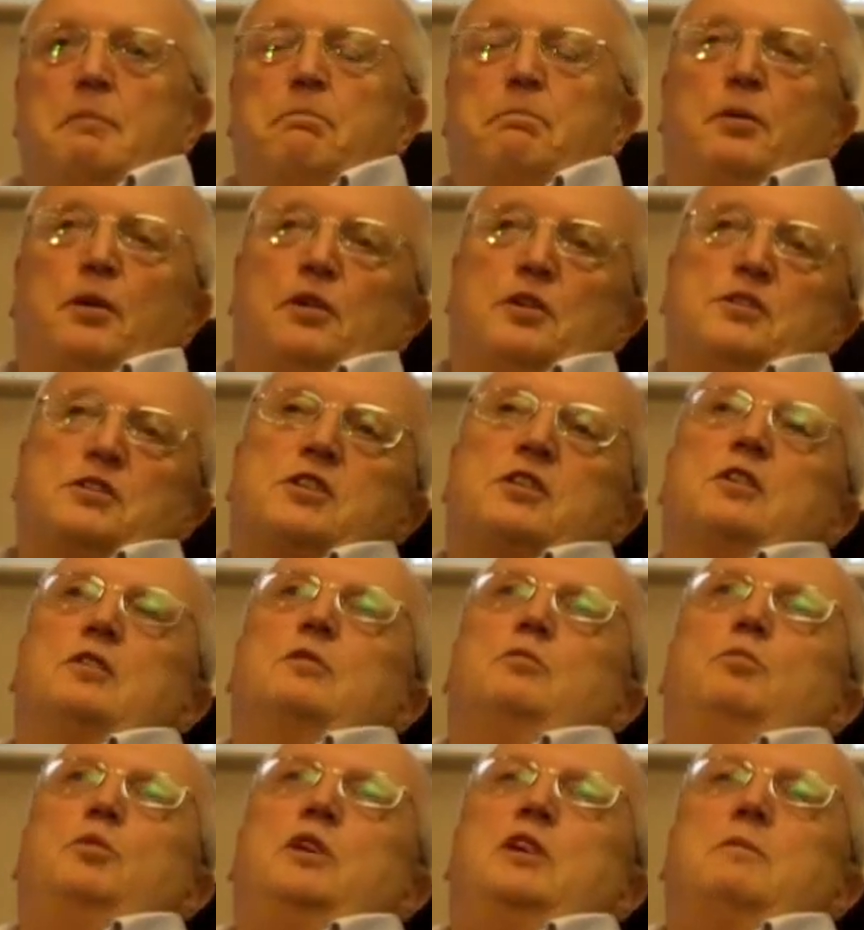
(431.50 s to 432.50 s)
But
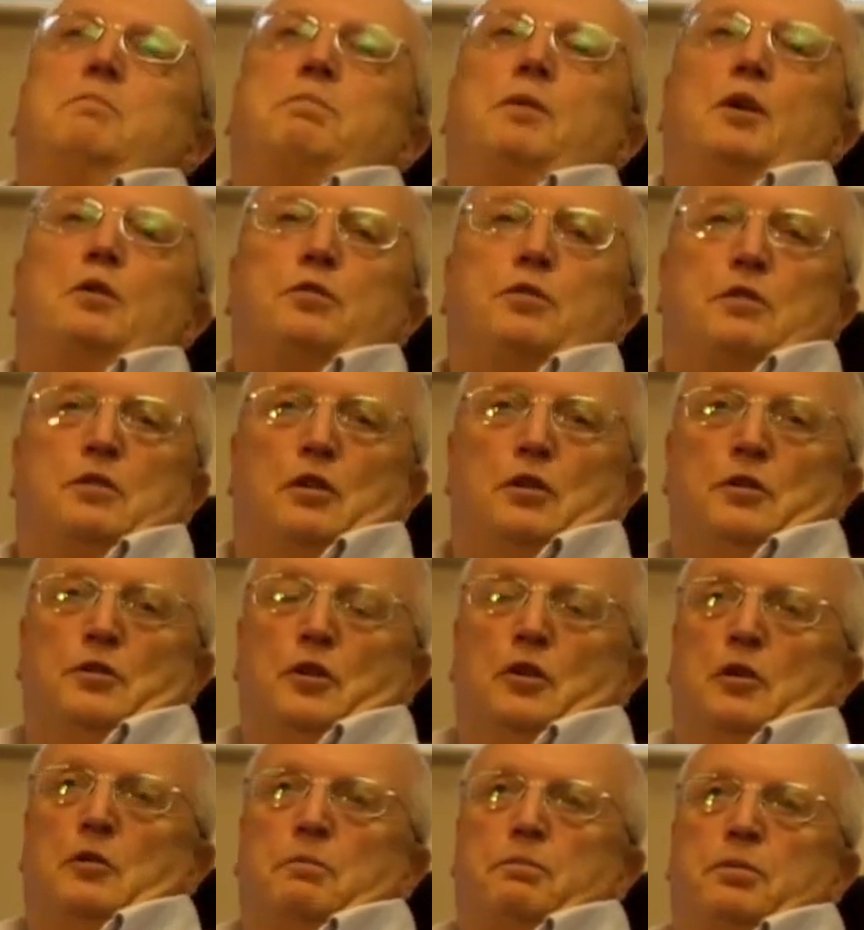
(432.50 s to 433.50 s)
we had both grown
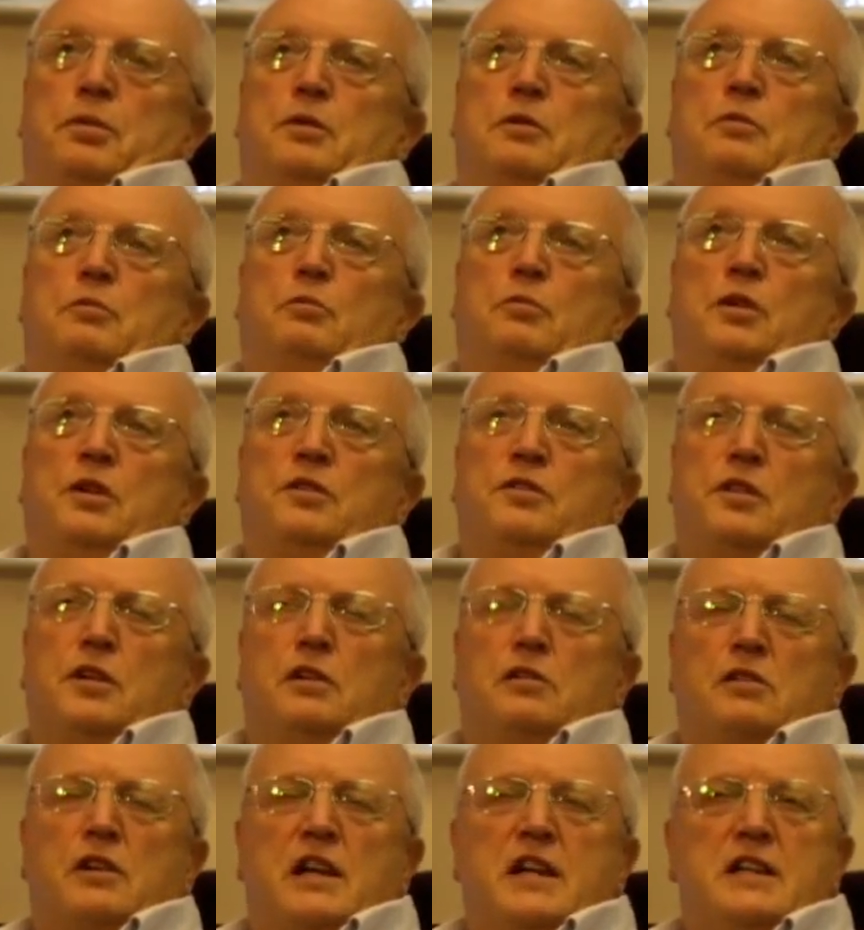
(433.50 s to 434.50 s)
up with the
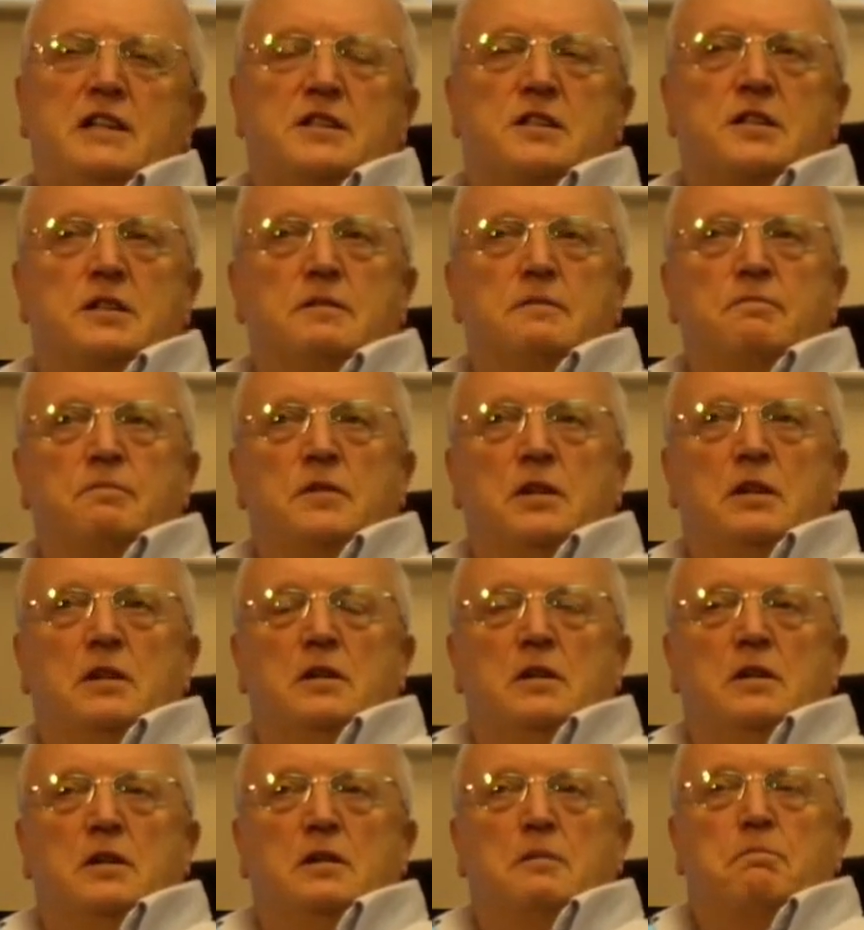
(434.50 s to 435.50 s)
great
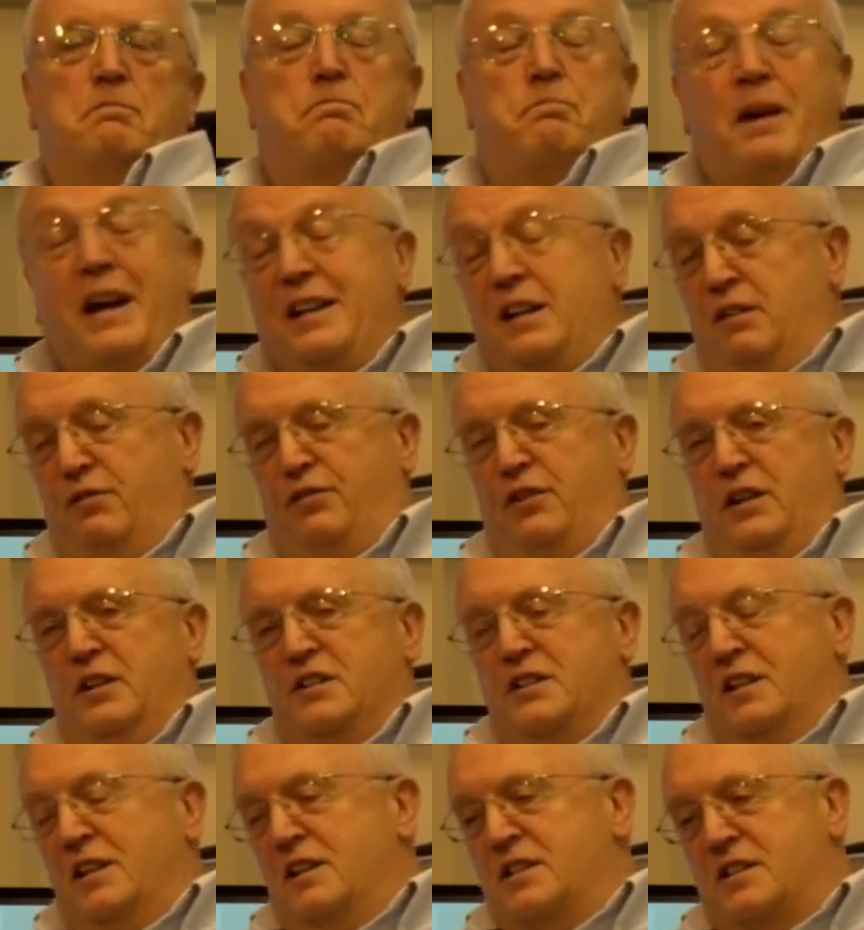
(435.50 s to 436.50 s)

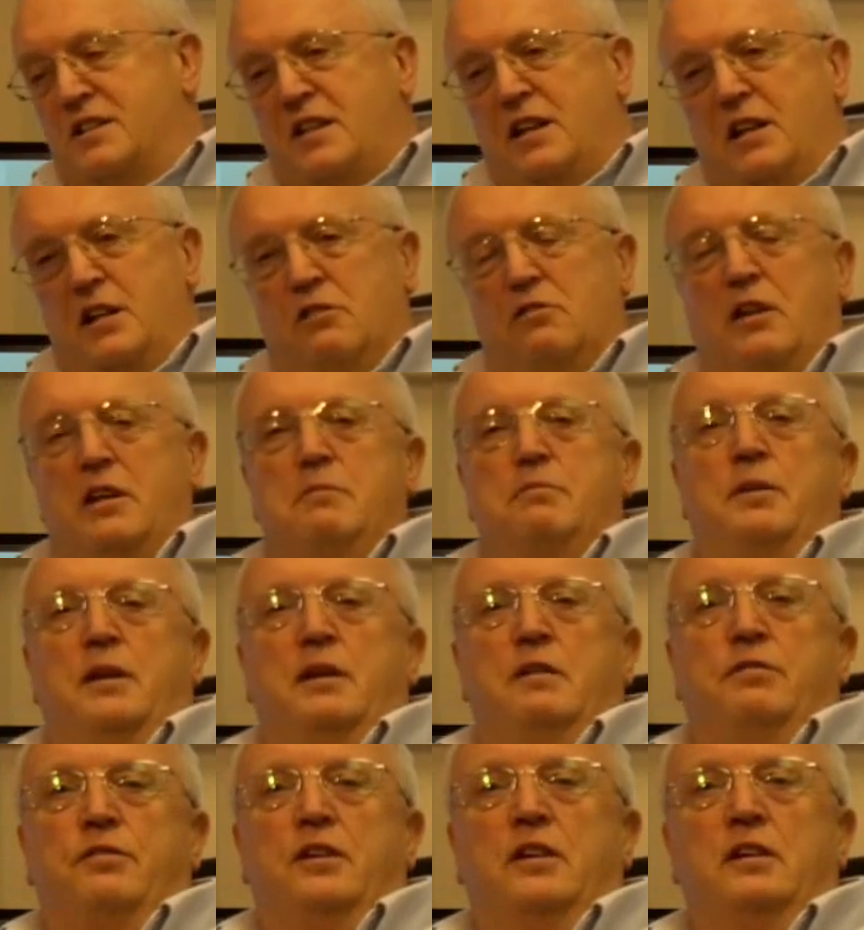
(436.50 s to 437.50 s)
benefit, and I say a great
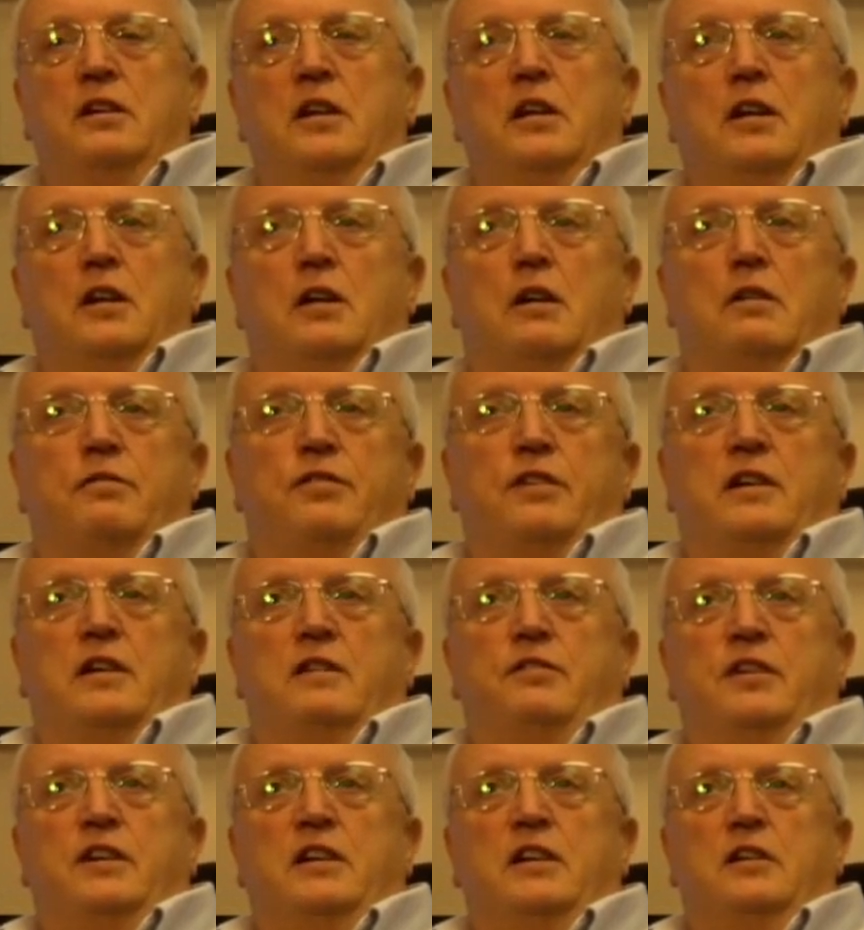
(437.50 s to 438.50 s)
benefit, of
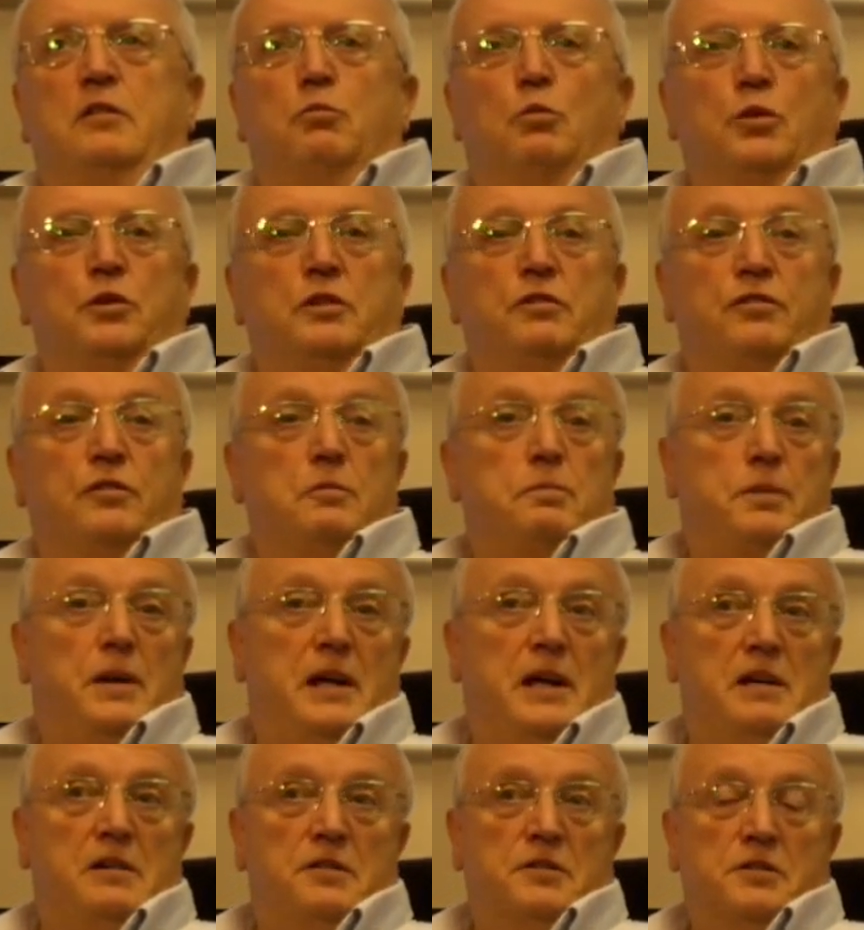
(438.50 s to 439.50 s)
having wonderful
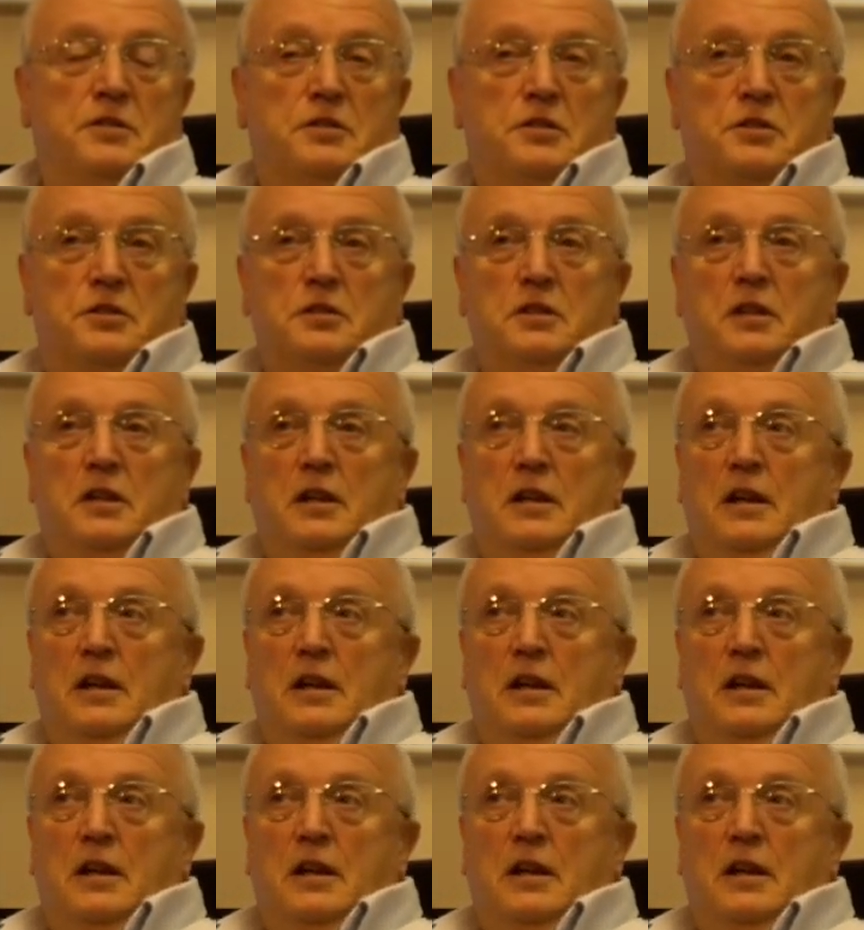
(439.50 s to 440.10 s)
parents.